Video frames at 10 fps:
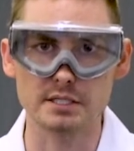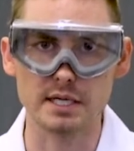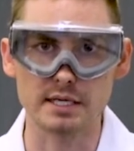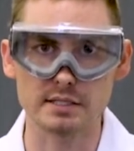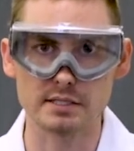
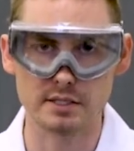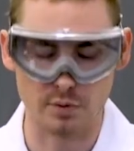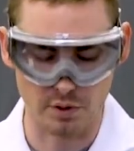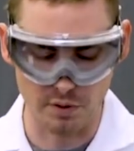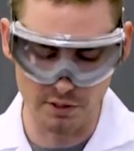test,
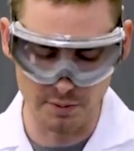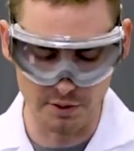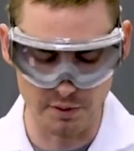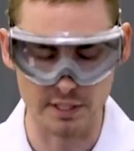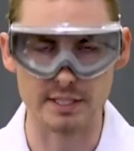we're going to be
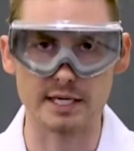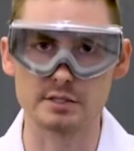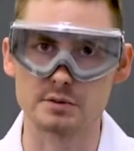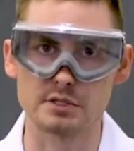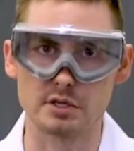doing a
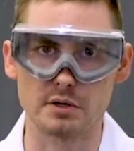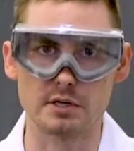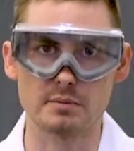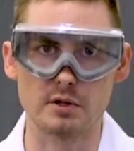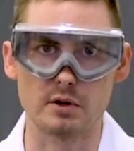test with
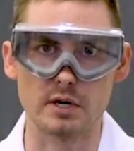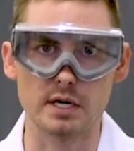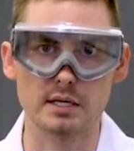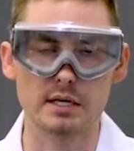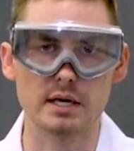sodium
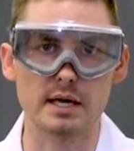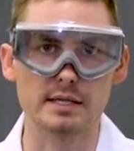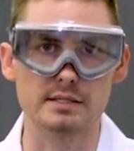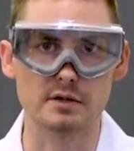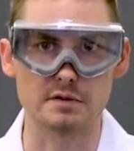chloride
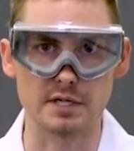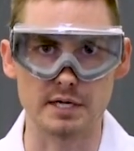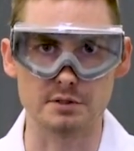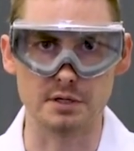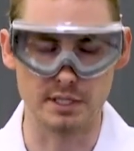and silver
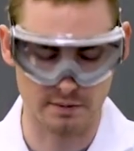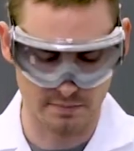nitrate.